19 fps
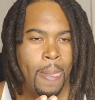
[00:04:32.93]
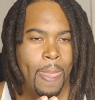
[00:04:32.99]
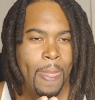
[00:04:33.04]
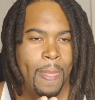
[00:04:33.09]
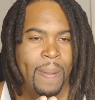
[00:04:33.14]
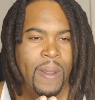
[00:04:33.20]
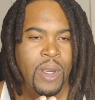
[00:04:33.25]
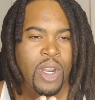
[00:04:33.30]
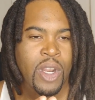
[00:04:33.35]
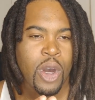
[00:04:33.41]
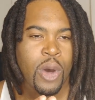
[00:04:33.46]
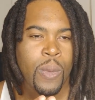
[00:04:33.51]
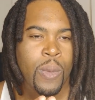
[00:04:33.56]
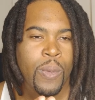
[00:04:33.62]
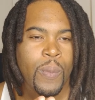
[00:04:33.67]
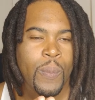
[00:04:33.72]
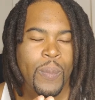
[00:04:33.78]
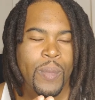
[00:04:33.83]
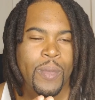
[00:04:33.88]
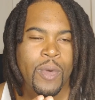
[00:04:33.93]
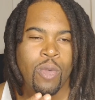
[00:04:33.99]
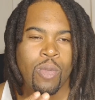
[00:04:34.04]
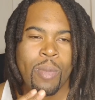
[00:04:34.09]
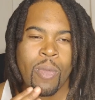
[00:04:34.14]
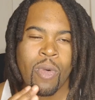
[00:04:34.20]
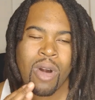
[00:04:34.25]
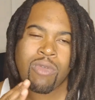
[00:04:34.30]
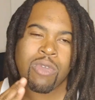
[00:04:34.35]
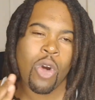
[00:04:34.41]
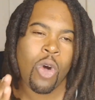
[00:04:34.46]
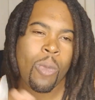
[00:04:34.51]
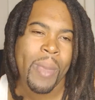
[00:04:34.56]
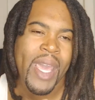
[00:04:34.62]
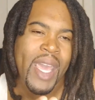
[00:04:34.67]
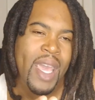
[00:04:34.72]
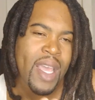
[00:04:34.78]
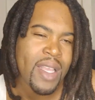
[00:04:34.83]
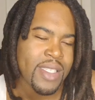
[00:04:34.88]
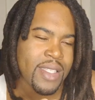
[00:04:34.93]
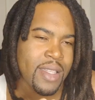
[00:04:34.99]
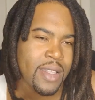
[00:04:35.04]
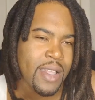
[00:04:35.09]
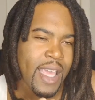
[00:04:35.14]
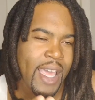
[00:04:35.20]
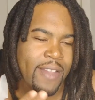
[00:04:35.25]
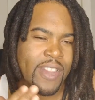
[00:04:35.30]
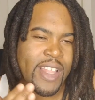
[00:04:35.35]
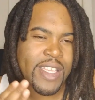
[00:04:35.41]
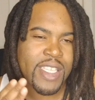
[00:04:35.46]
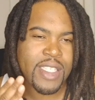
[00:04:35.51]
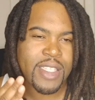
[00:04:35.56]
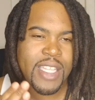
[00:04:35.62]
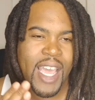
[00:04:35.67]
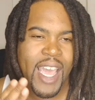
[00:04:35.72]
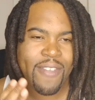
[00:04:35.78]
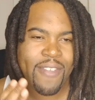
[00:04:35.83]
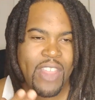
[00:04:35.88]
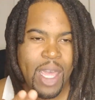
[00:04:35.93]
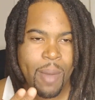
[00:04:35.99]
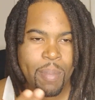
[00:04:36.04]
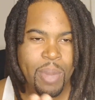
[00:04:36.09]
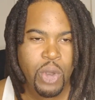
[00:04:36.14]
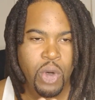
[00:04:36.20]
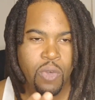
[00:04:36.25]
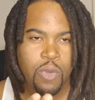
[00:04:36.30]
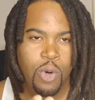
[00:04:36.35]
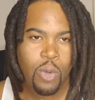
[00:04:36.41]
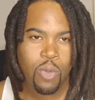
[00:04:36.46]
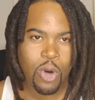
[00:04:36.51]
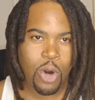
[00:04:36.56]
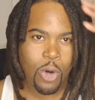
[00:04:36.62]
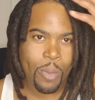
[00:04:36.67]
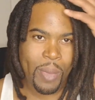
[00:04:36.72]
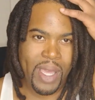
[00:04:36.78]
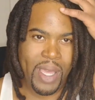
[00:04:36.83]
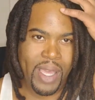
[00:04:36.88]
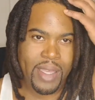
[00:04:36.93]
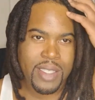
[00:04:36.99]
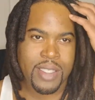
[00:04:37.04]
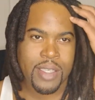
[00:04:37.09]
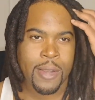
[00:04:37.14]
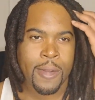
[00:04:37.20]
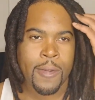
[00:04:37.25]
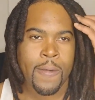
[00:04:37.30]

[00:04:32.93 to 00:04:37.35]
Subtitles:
you know, romance, to have that beautiful romance.